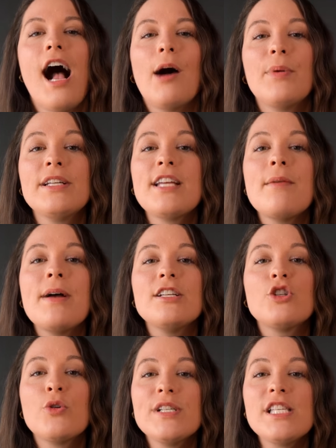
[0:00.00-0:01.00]
I'll break down my
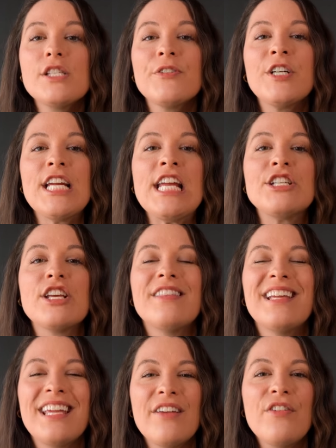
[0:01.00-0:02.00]
choices for each and
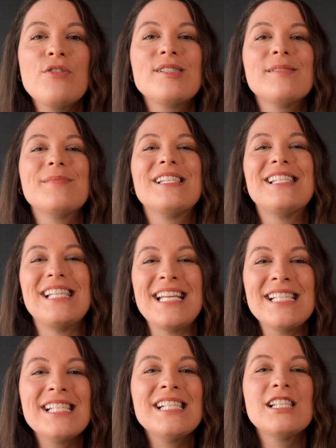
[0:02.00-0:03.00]
then give you some
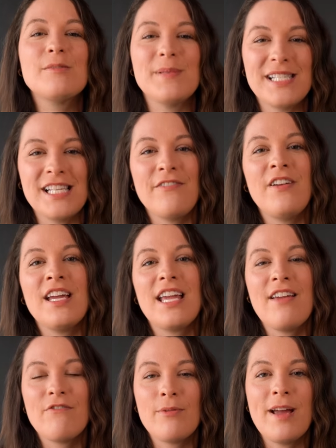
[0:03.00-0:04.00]
season-specific
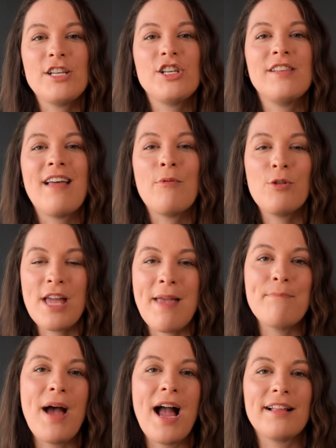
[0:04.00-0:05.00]
information that will
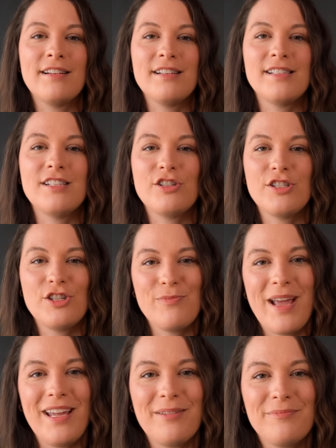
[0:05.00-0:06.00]
impact the decisions you
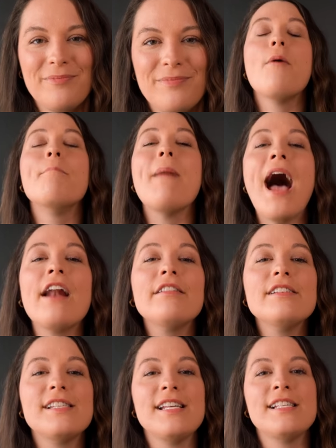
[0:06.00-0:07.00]
make. No matter
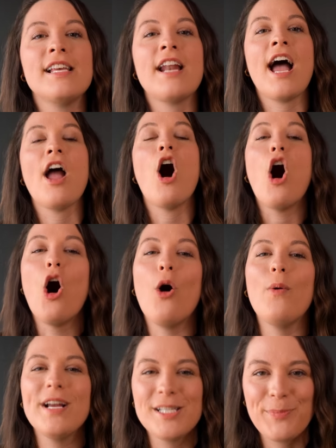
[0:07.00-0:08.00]
the season, I
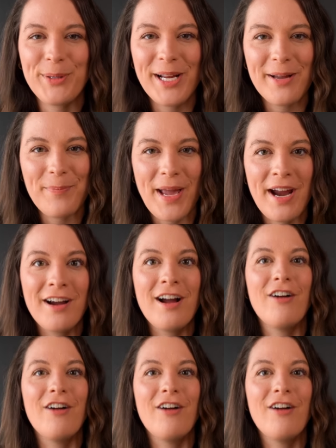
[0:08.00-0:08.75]
always bring a pair